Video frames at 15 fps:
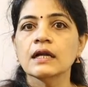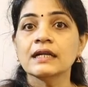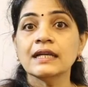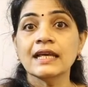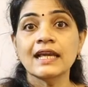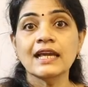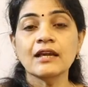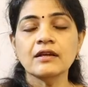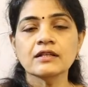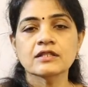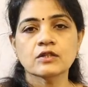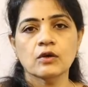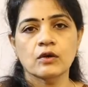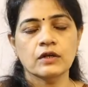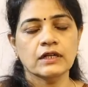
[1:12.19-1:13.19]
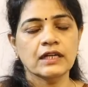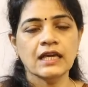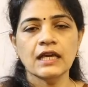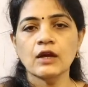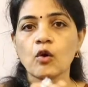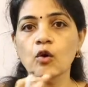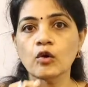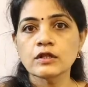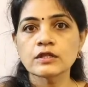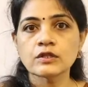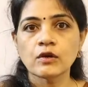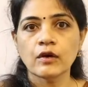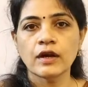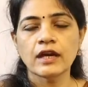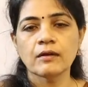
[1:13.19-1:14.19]
t whole
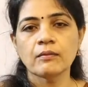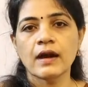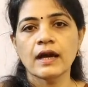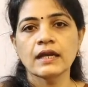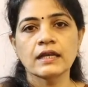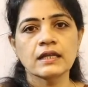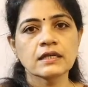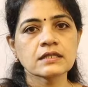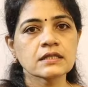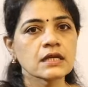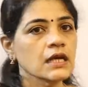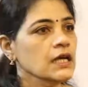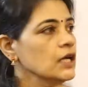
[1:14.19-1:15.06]
square minus,